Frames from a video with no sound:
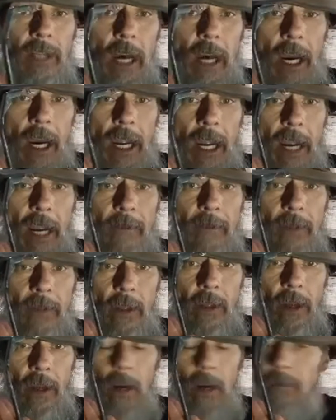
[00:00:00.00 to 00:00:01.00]
I have
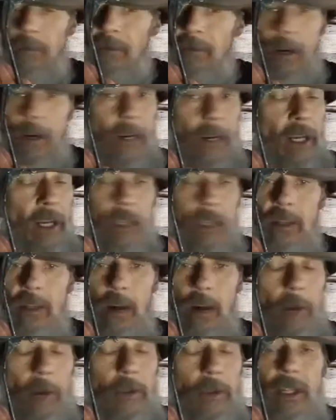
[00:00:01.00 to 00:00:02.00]
a very,
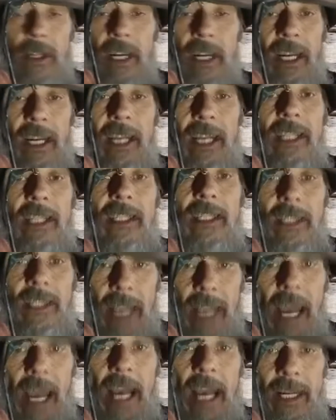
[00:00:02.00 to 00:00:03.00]
almost an
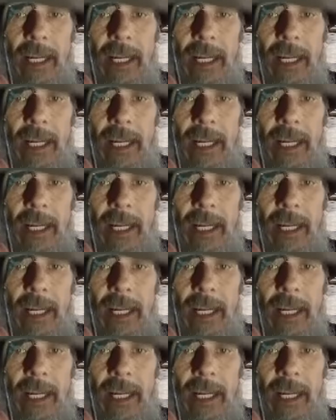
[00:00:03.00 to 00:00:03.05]
exact